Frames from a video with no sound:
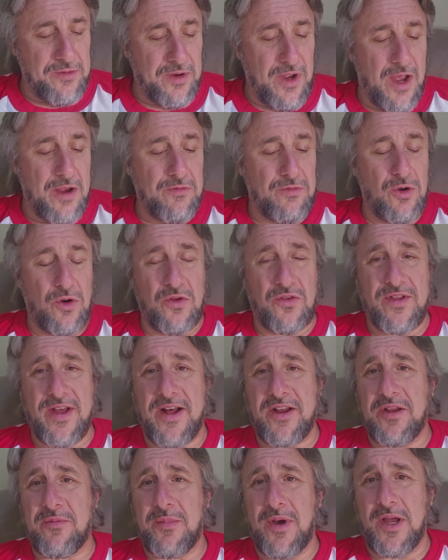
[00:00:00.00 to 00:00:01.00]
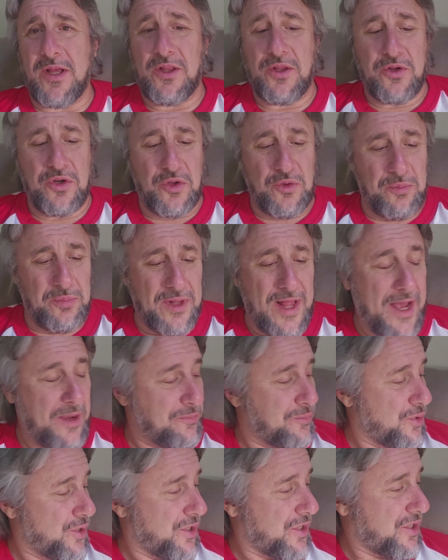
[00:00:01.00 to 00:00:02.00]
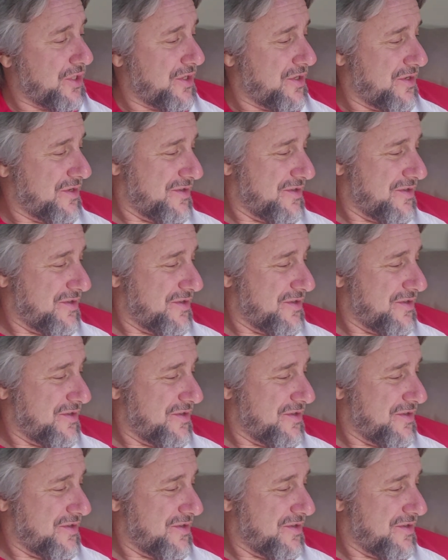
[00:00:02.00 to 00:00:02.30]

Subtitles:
I wrote down in my little black book.